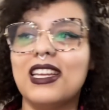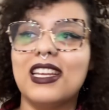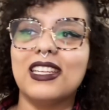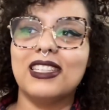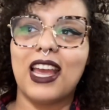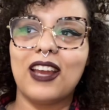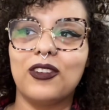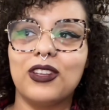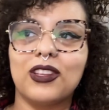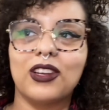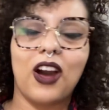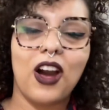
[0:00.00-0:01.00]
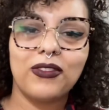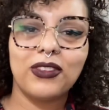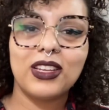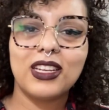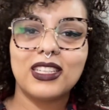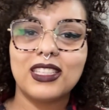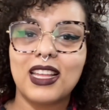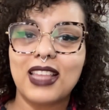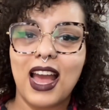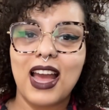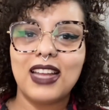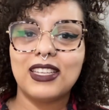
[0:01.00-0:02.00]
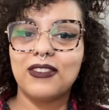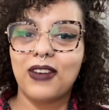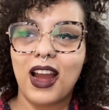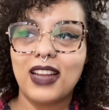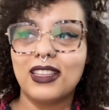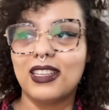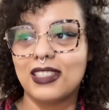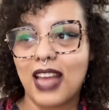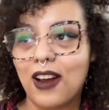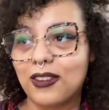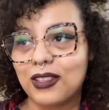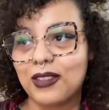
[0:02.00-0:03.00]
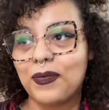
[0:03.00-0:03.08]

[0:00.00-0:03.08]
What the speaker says: get tangled in the conflicts that define the South.